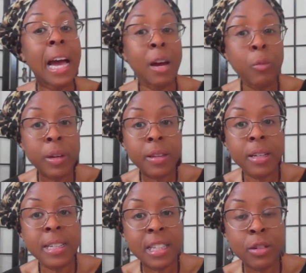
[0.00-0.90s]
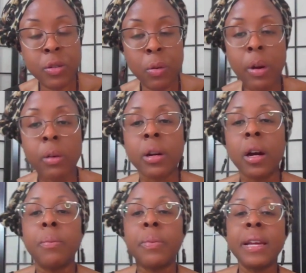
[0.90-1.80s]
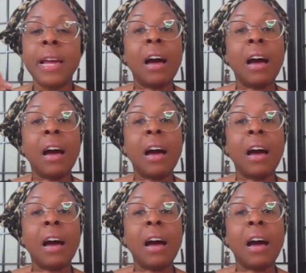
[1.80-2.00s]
I am with an essential oil company.